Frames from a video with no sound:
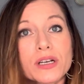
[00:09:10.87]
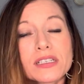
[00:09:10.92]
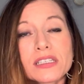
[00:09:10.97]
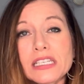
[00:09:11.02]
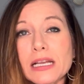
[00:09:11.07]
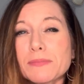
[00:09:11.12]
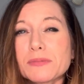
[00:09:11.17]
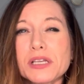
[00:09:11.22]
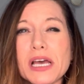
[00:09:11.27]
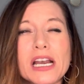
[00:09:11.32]

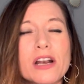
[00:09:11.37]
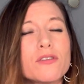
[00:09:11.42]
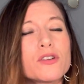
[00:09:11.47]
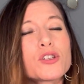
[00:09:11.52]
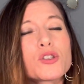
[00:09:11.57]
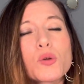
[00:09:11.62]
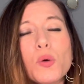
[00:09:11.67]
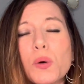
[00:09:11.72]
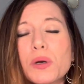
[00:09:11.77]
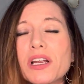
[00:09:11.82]
some
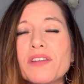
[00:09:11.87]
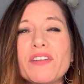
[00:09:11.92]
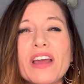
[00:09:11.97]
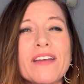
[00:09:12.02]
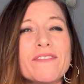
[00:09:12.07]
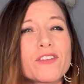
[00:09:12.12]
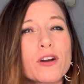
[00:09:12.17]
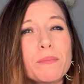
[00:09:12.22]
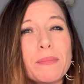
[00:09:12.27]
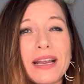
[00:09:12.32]
sort of
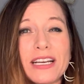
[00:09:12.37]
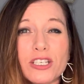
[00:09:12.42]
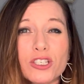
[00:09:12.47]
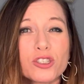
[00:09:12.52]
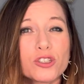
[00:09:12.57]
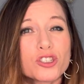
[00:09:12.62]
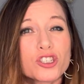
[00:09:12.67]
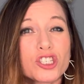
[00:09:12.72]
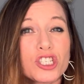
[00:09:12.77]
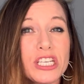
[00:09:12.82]

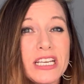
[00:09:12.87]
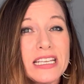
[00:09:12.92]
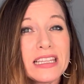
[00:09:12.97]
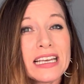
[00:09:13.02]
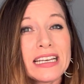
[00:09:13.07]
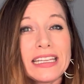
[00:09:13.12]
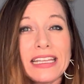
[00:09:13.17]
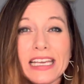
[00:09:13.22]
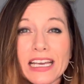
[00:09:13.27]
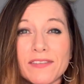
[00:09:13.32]
informational sheet
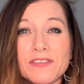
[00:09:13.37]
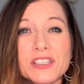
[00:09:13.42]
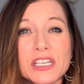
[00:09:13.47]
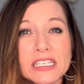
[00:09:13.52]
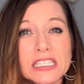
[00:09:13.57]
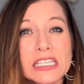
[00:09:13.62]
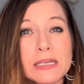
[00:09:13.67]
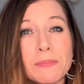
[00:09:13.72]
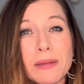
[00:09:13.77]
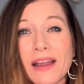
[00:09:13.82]
that gives
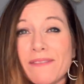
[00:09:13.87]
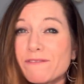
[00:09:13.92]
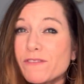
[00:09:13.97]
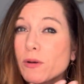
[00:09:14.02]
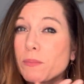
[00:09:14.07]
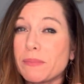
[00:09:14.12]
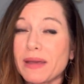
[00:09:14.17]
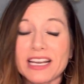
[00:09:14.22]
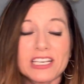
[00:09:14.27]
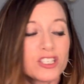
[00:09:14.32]
us some
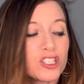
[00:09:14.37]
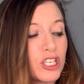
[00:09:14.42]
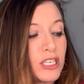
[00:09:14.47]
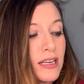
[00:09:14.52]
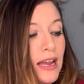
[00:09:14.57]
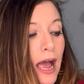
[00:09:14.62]
information